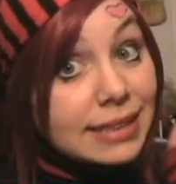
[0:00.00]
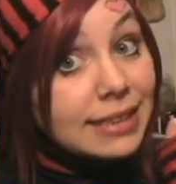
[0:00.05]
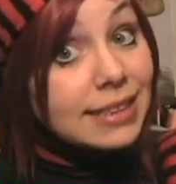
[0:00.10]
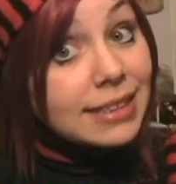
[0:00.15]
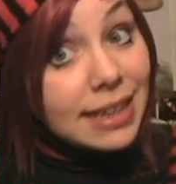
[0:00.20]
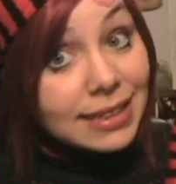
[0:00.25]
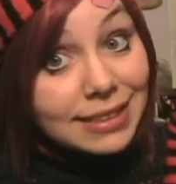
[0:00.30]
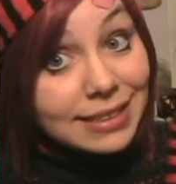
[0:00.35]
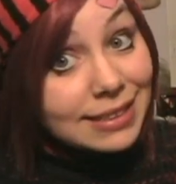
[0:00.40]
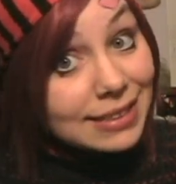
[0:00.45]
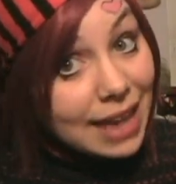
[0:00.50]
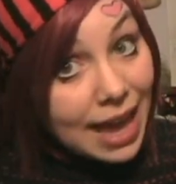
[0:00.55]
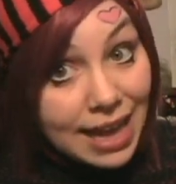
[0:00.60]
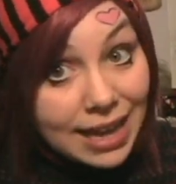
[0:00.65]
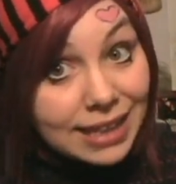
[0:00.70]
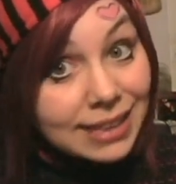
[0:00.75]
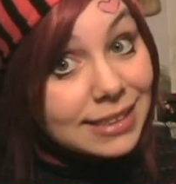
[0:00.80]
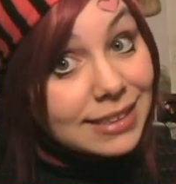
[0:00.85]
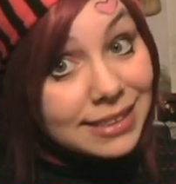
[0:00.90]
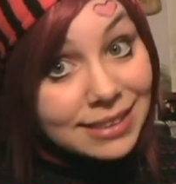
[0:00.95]
Just
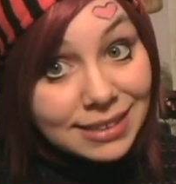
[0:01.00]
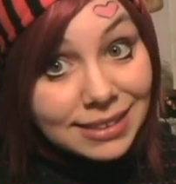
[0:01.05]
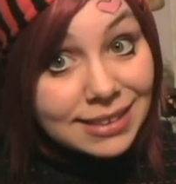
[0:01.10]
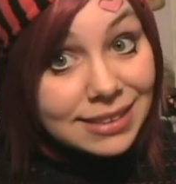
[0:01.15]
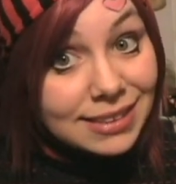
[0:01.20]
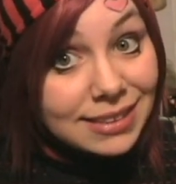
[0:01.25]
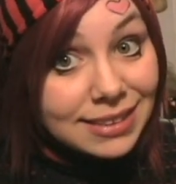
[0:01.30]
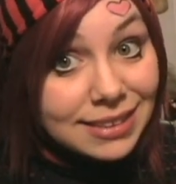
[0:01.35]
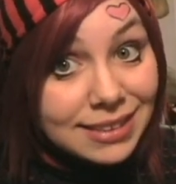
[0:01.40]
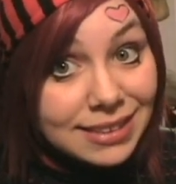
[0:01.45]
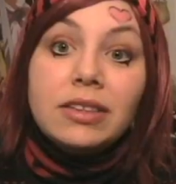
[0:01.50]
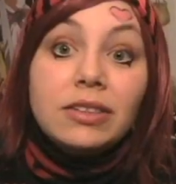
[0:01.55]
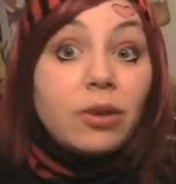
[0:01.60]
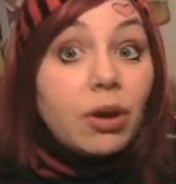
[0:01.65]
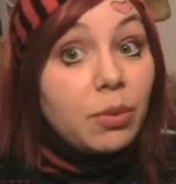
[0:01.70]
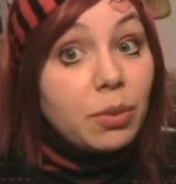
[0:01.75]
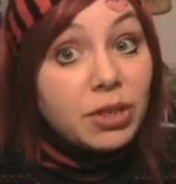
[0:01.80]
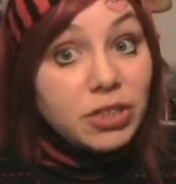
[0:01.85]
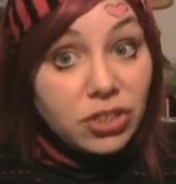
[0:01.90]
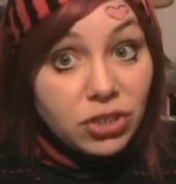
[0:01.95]
saying. So
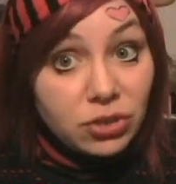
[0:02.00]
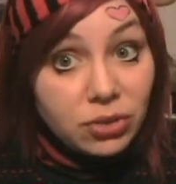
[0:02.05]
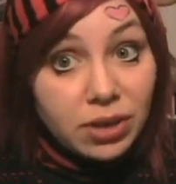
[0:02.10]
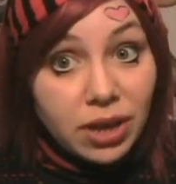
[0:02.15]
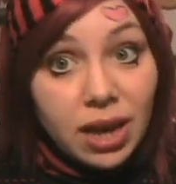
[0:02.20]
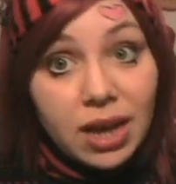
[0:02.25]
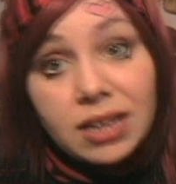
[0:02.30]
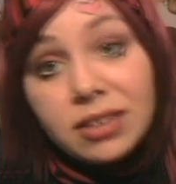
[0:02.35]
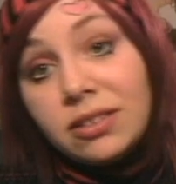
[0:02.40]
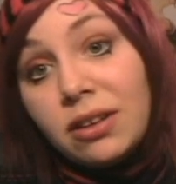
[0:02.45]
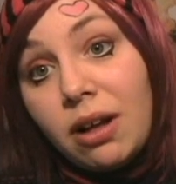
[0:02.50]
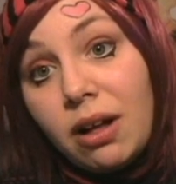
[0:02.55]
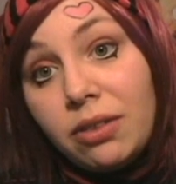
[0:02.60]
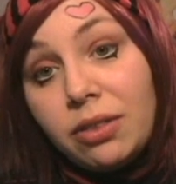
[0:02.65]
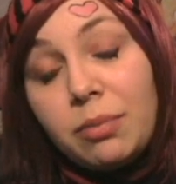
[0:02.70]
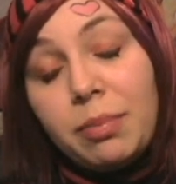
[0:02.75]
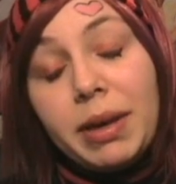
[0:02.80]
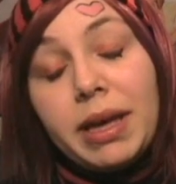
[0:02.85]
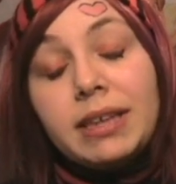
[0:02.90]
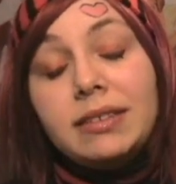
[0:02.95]
I wish you guys all
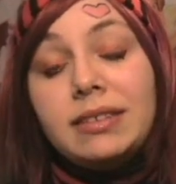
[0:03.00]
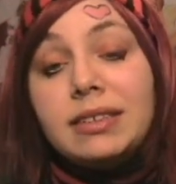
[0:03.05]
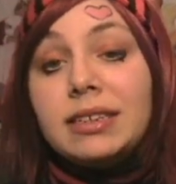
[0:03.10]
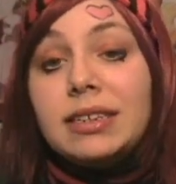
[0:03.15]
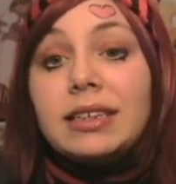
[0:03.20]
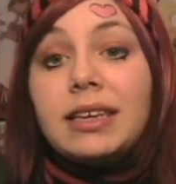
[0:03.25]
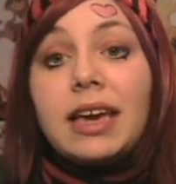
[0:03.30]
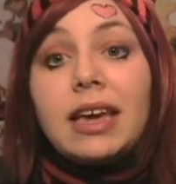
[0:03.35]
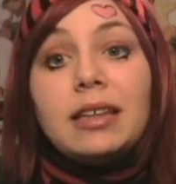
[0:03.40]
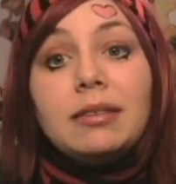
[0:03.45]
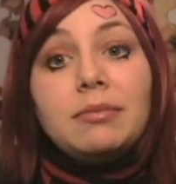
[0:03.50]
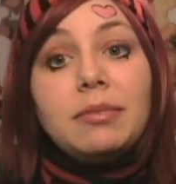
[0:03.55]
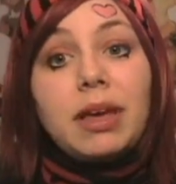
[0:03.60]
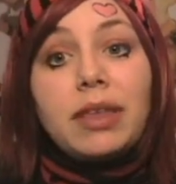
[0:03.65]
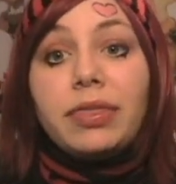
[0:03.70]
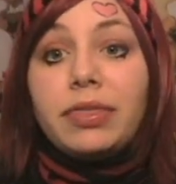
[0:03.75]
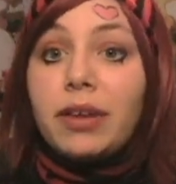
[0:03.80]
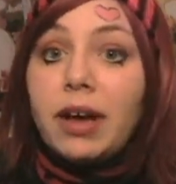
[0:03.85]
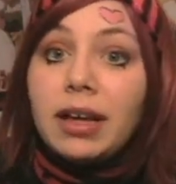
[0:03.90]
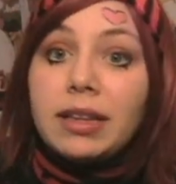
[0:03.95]
the best, and again, my
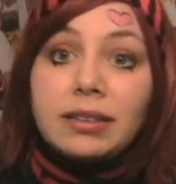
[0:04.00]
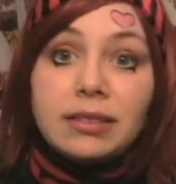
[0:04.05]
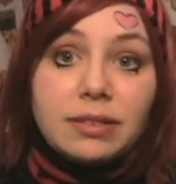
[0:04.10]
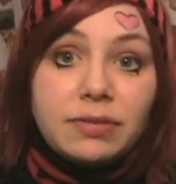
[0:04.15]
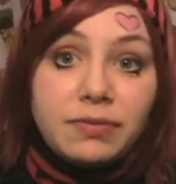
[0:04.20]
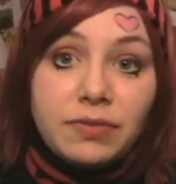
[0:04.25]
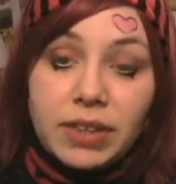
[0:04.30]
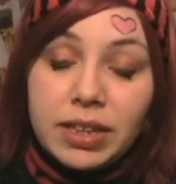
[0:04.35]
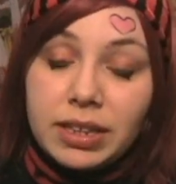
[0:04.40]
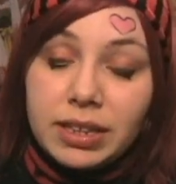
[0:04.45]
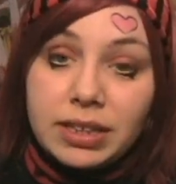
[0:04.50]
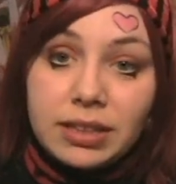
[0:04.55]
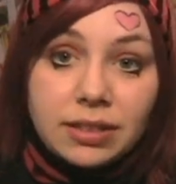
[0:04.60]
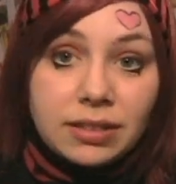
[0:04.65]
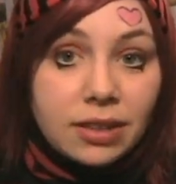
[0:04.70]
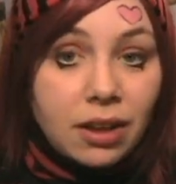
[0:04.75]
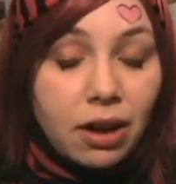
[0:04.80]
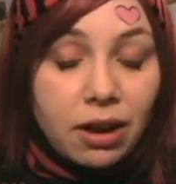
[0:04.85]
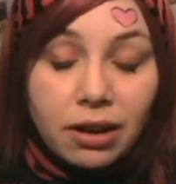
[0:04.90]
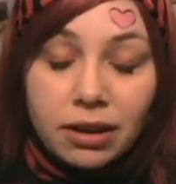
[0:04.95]
thoughts,
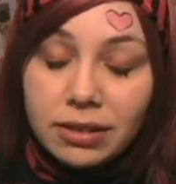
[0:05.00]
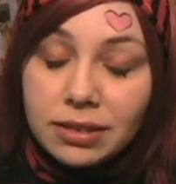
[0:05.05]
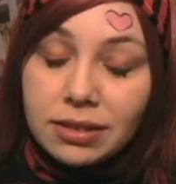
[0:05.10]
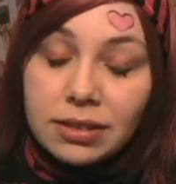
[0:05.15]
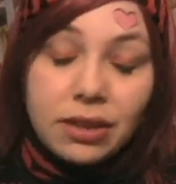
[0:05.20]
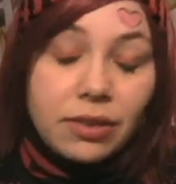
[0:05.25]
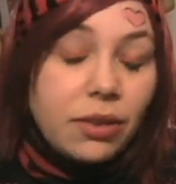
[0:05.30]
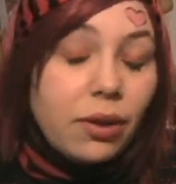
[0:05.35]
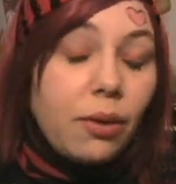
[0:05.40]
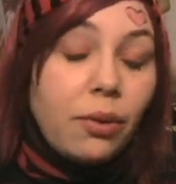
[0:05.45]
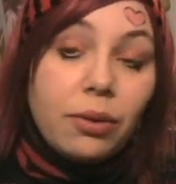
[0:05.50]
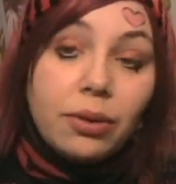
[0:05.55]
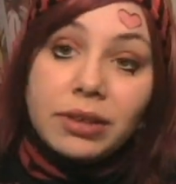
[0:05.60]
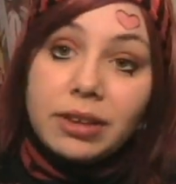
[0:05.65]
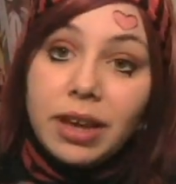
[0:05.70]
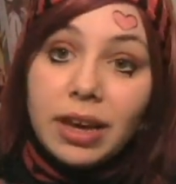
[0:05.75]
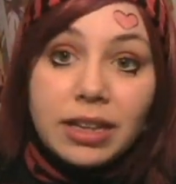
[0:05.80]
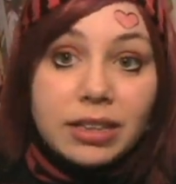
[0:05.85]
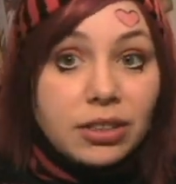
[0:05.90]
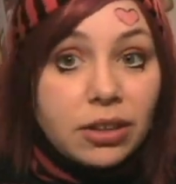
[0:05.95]
feelings, heart, the whole
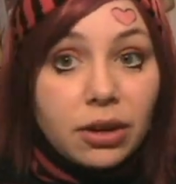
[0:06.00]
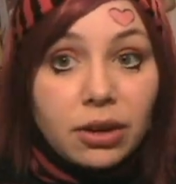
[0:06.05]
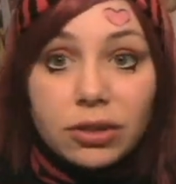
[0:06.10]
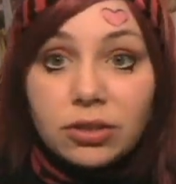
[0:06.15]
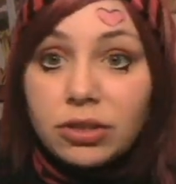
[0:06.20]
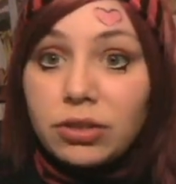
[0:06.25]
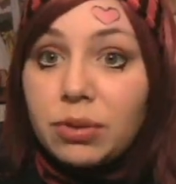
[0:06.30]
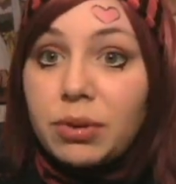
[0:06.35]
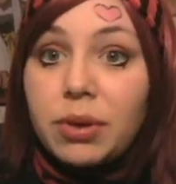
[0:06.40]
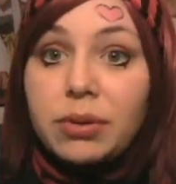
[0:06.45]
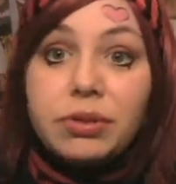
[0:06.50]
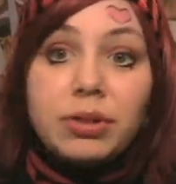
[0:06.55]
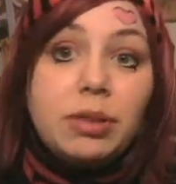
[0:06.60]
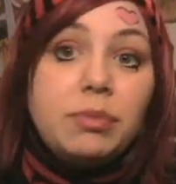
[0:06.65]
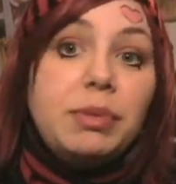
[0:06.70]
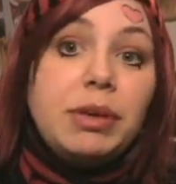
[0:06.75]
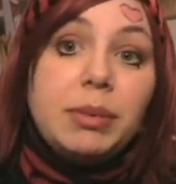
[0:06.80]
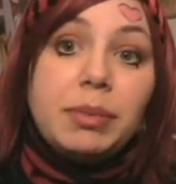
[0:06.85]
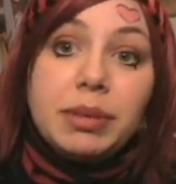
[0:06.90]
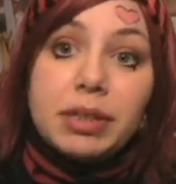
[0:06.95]
nine yards go out to
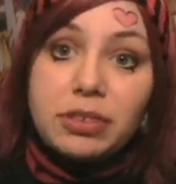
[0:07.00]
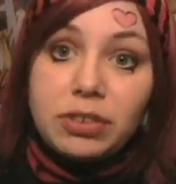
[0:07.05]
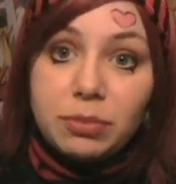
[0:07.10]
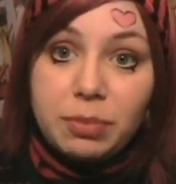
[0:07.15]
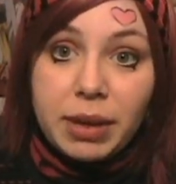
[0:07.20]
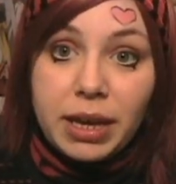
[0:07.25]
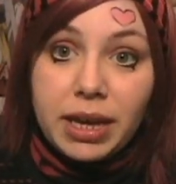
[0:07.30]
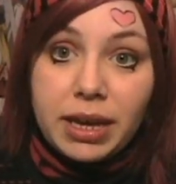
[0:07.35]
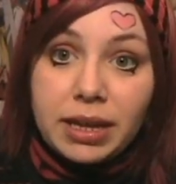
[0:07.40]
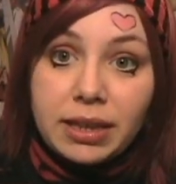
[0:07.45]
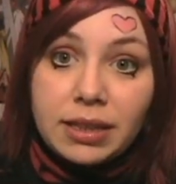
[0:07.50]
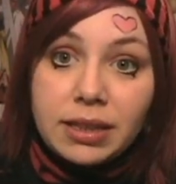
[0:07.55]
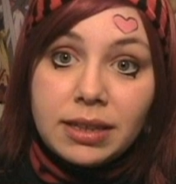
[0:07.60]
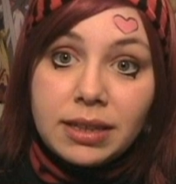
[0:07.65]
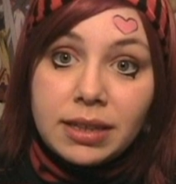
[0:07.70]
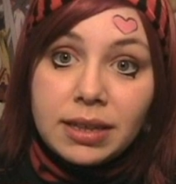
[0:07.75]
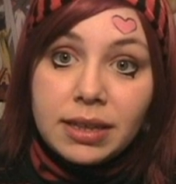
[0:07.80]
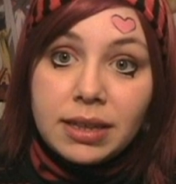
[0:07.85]
the people in Japan.